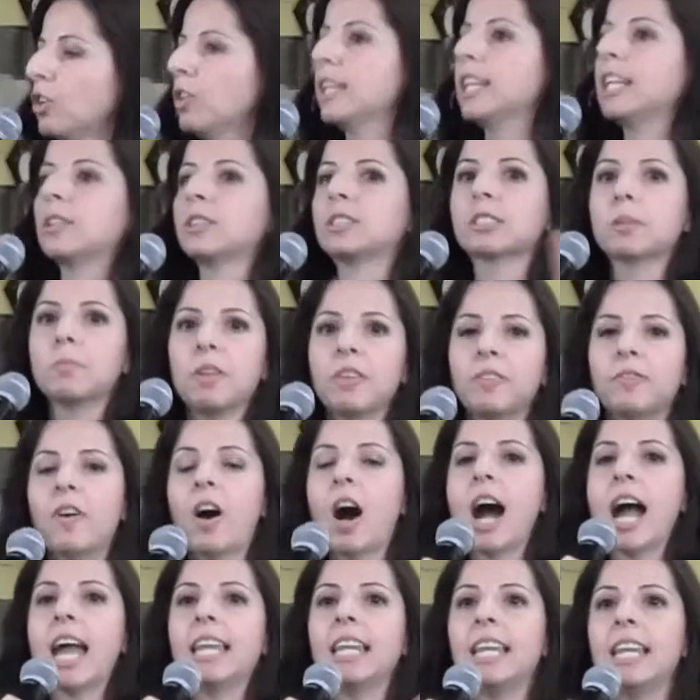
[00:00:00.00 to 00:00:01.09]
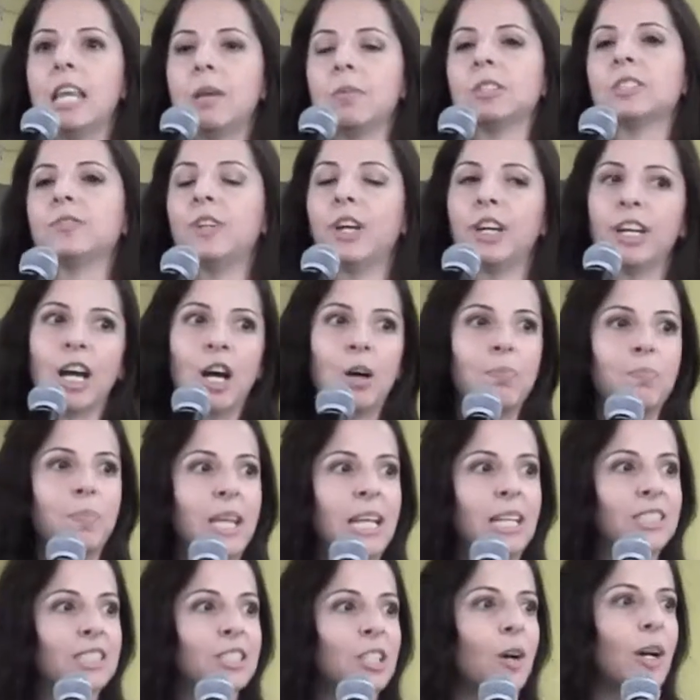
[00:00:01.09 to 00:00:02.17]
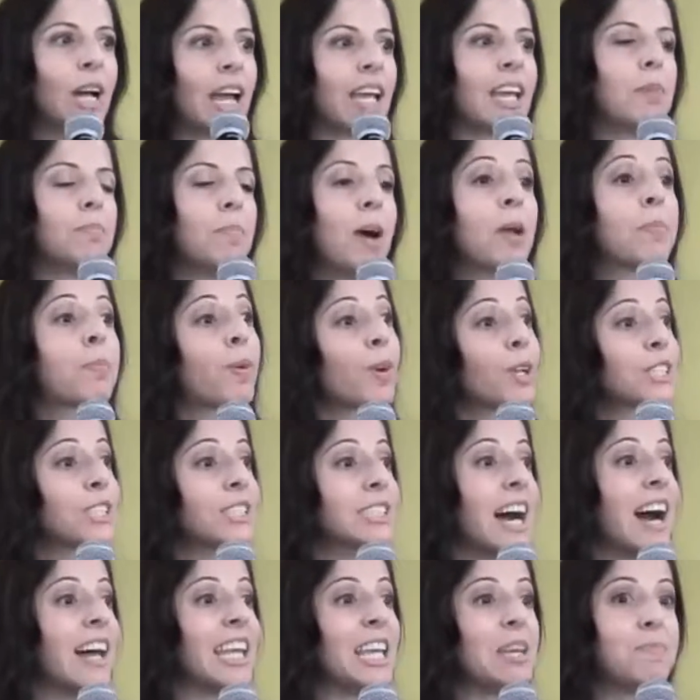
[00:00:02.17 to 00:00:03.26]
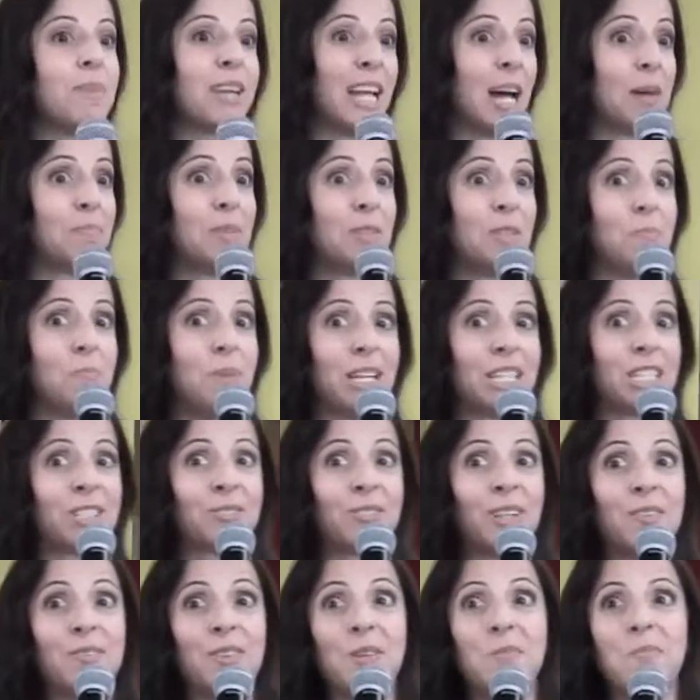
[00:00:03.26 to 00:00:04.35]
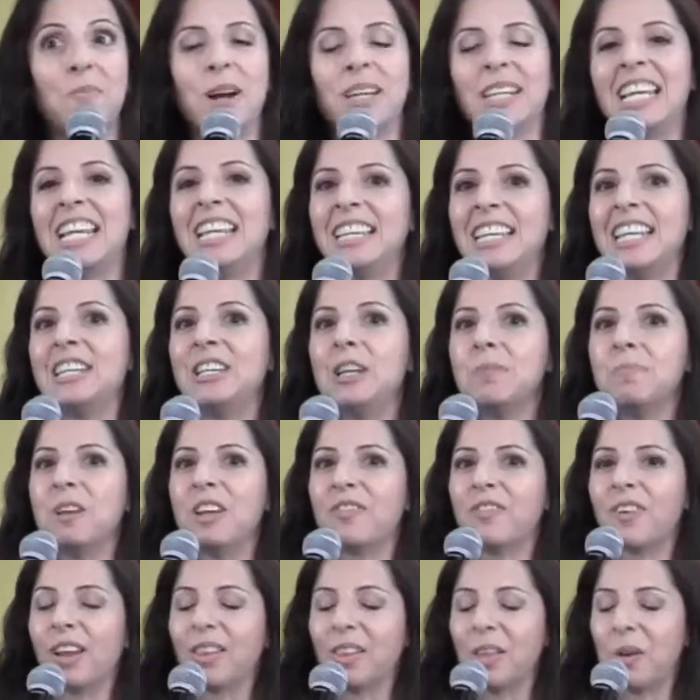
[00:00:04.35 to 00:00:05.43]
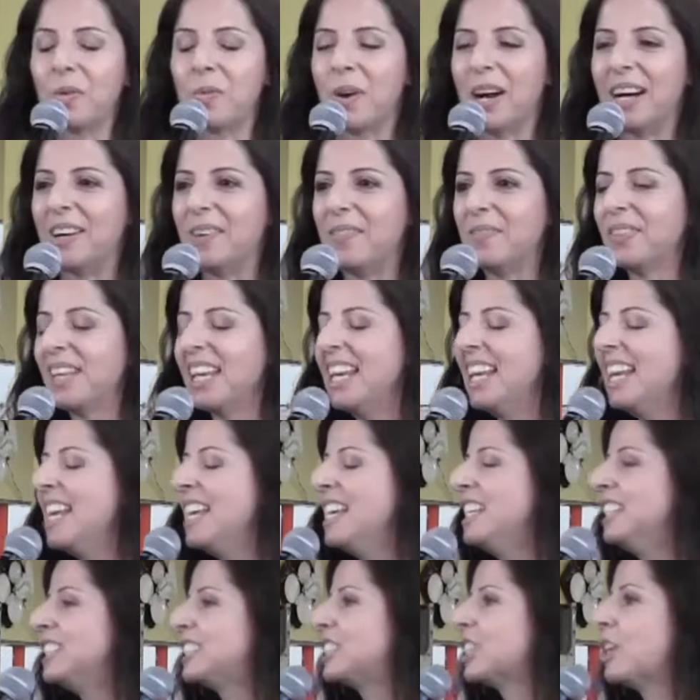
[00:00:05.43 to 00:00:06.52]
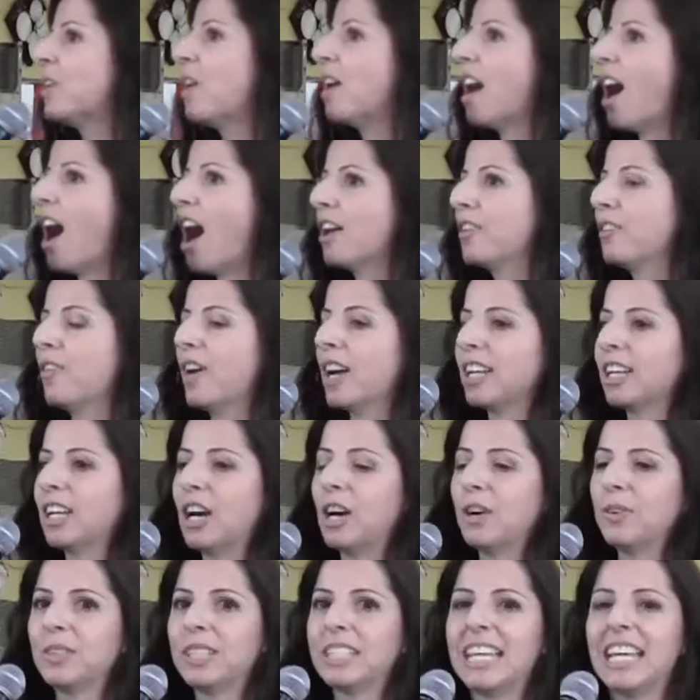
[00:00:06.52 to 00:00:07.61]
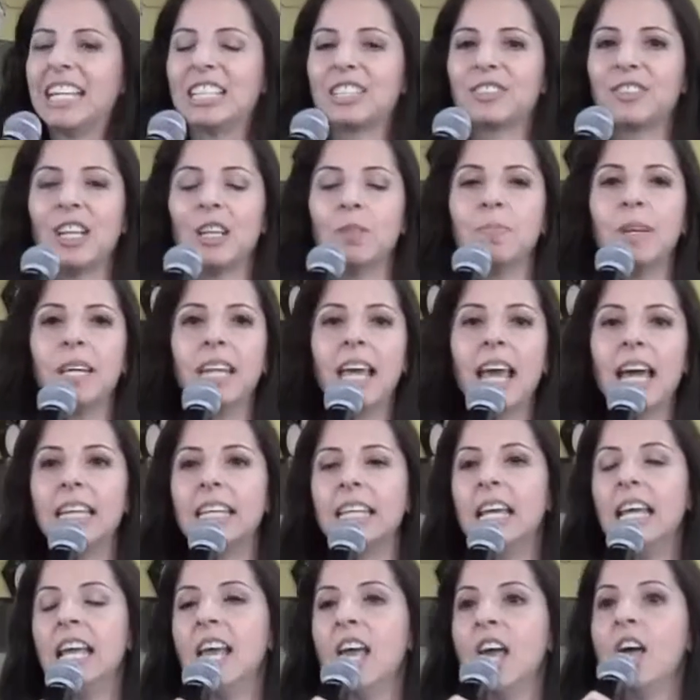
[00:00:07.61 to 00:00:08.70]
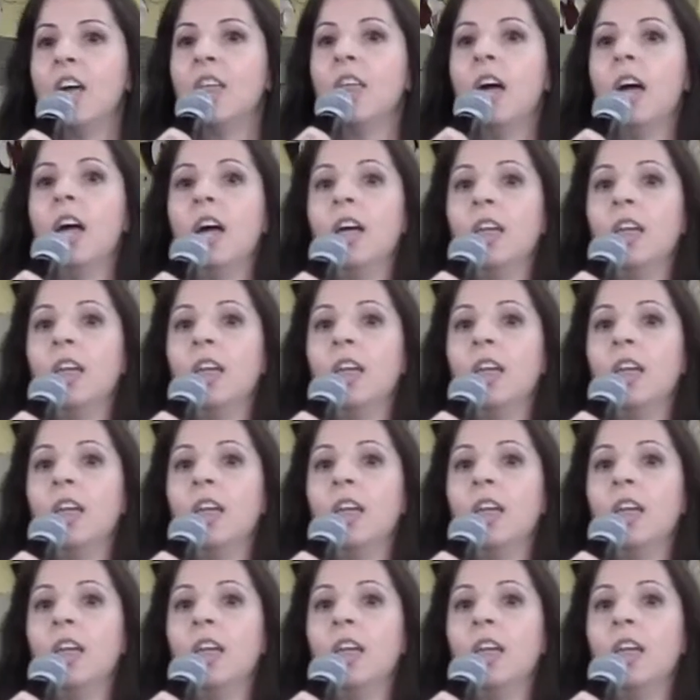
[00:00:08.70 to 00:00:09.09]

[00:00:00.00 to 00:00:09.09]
early, it's going to be fine, and he was very upbeat. So again, my personality, it may not have been the best for everyone. He knew me fairly well. So off I go to get treatment, and